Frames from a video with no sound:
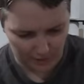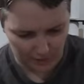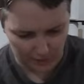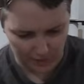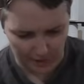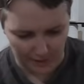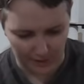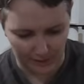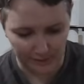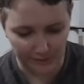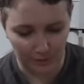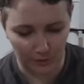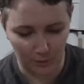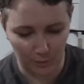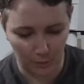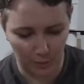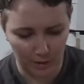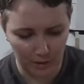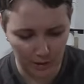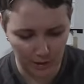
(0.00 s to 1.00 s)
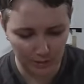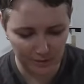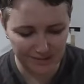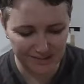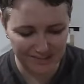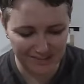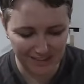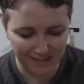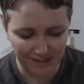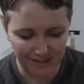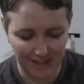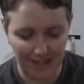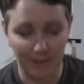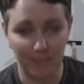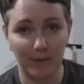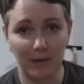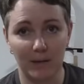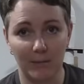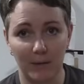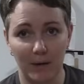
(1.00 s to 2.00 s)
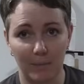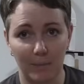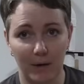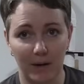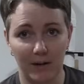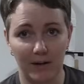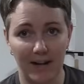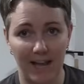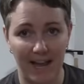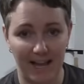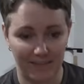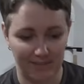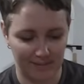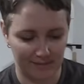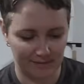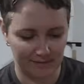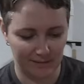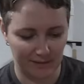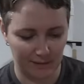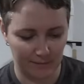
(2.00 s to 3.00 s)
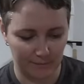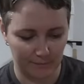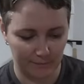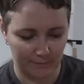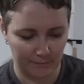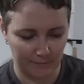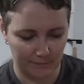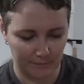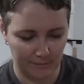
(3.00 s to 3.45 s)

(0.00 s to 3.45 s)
Okay, so the wood glue still came apart at the seam.